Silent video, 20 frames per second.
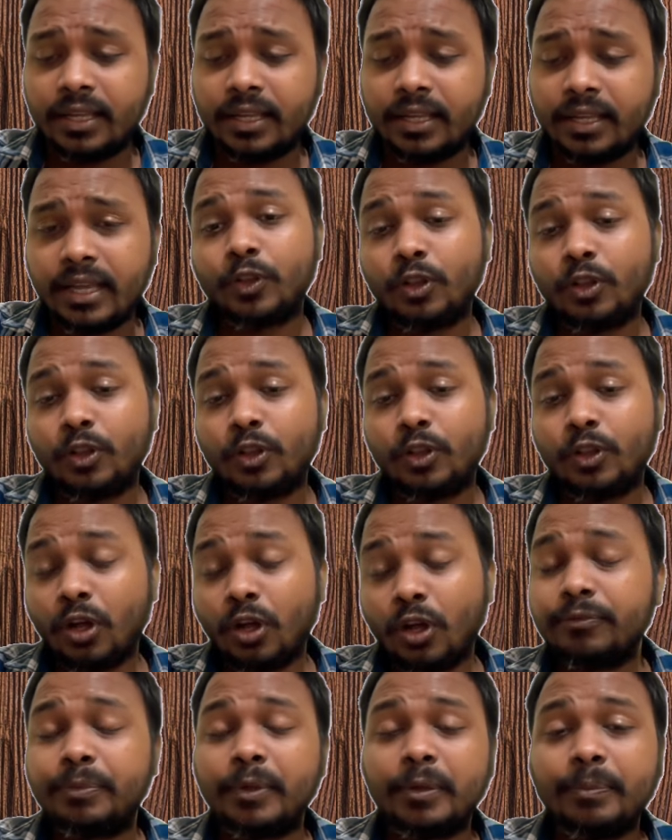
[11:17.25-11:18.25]
Lot of
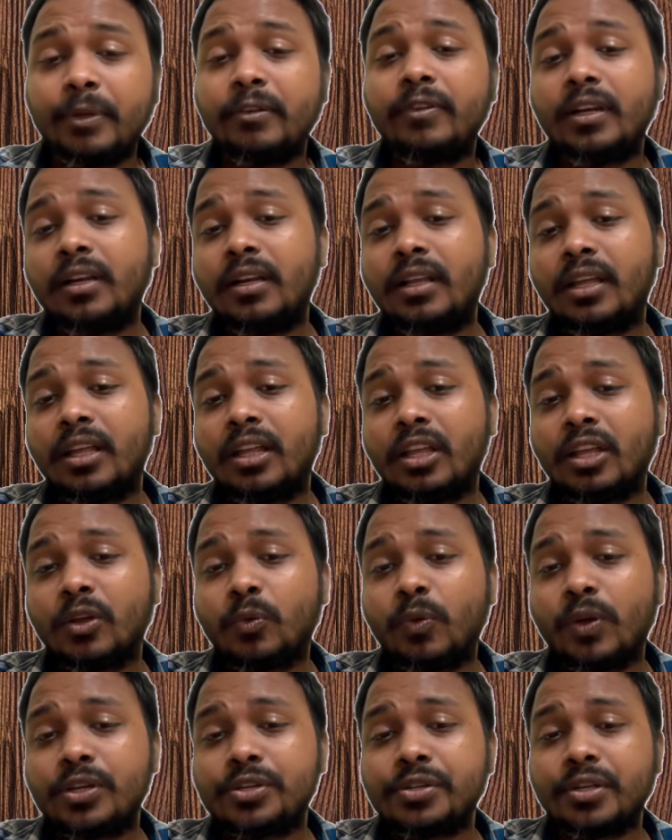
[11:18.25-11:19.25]
people will
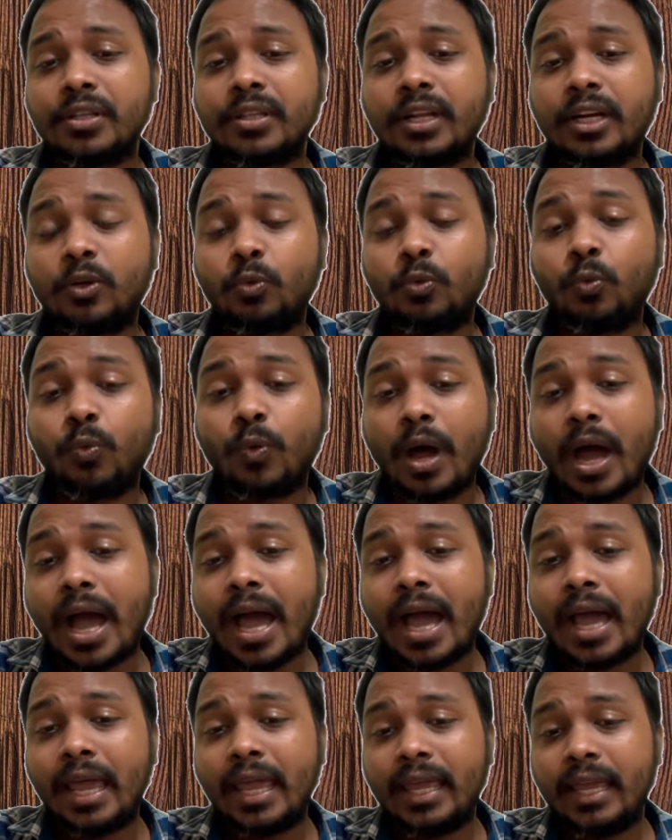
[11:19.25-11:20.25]
question that
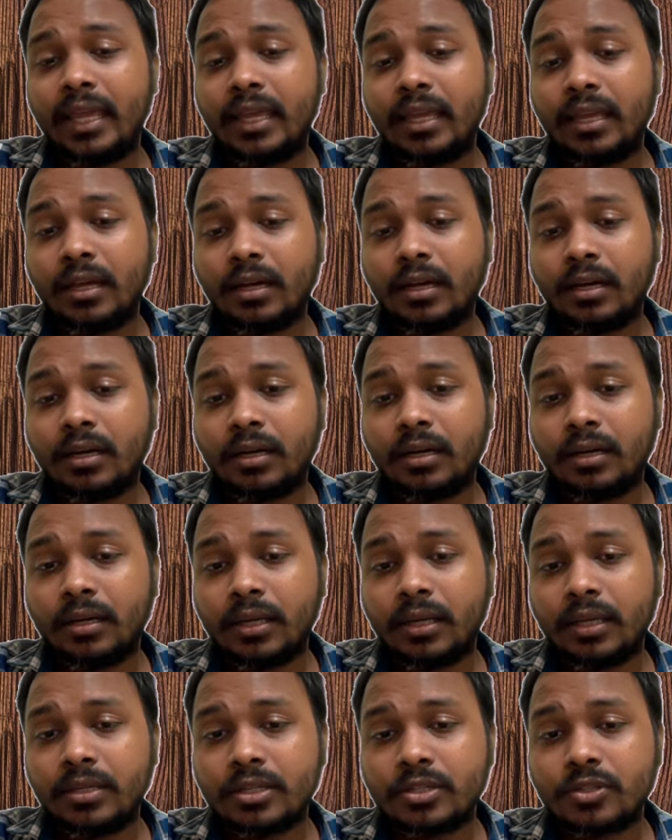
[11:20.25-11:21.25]
why
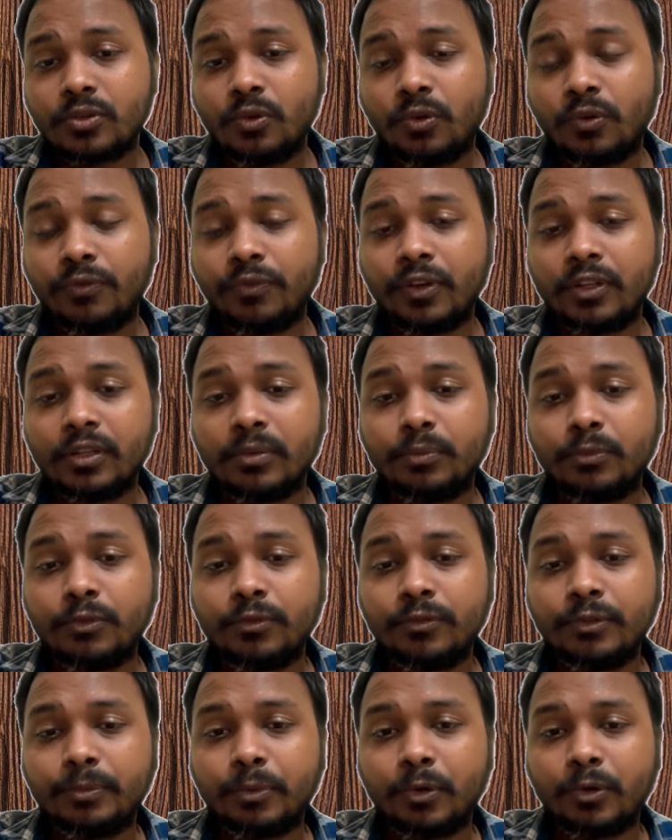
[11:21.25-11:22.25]
he just go for the
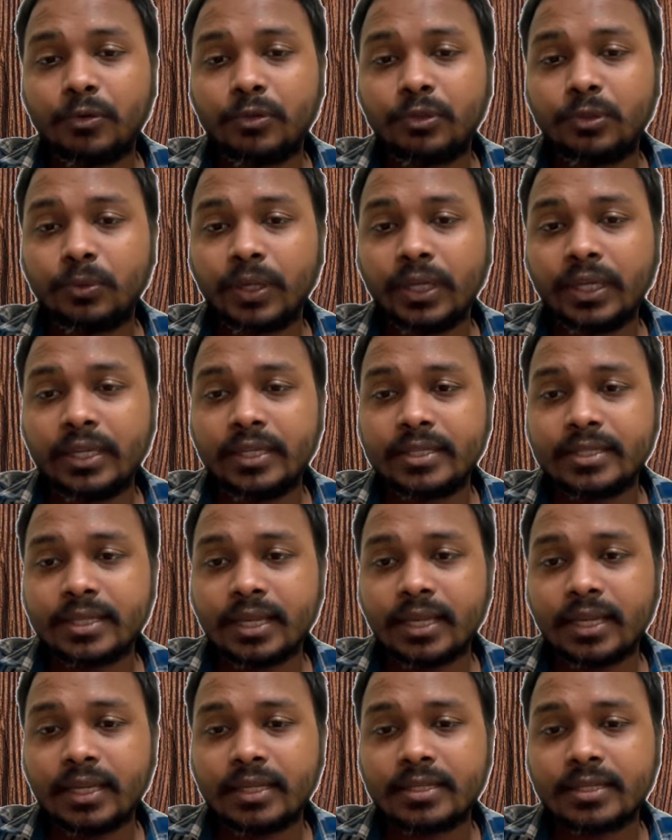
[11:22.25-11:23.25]
move pawn to
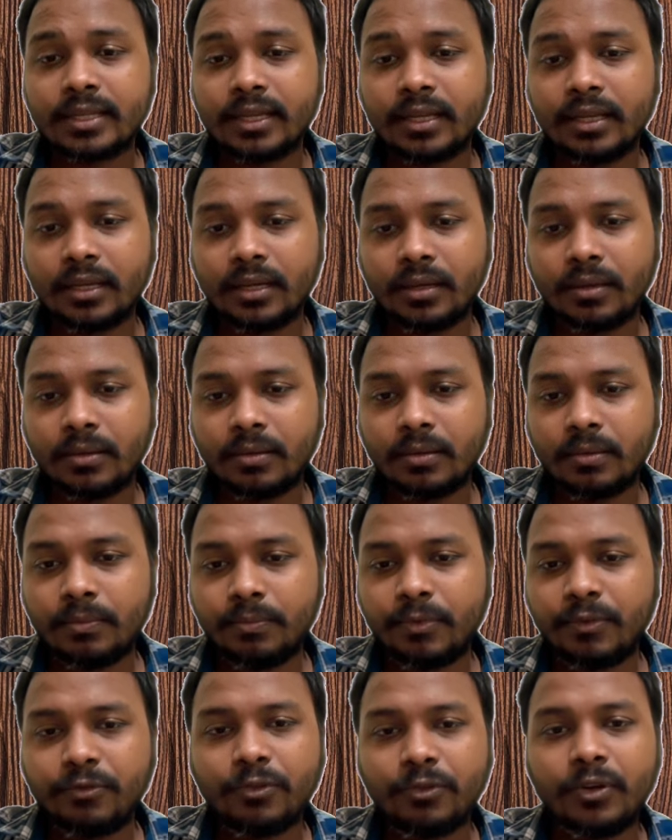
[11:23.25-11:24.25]
e6
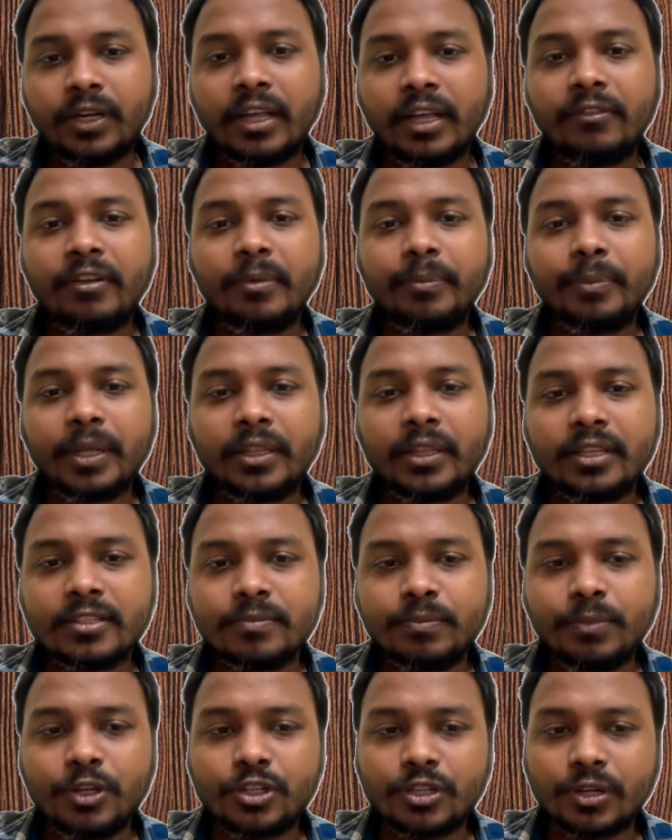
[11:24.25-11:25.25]
before developing this
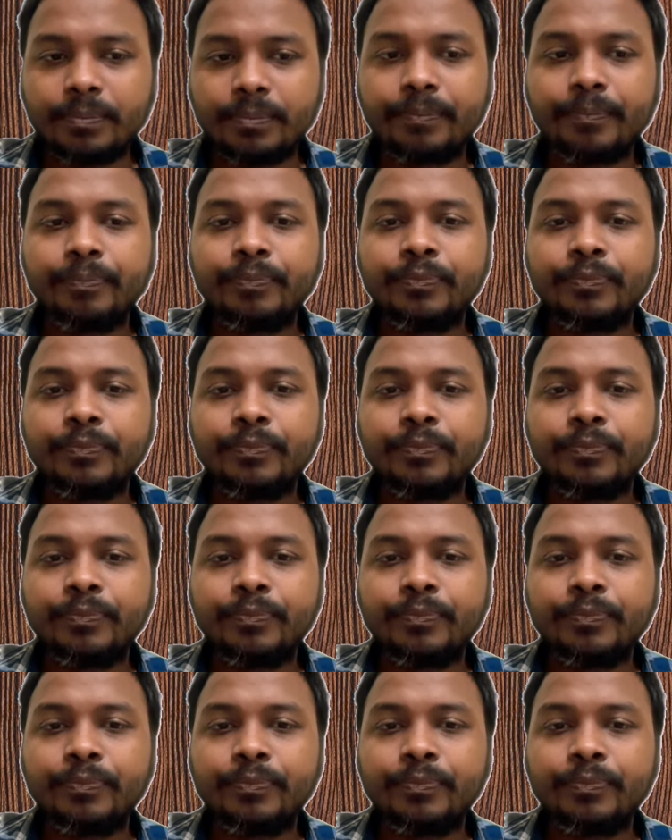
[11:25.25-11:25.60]
bishop.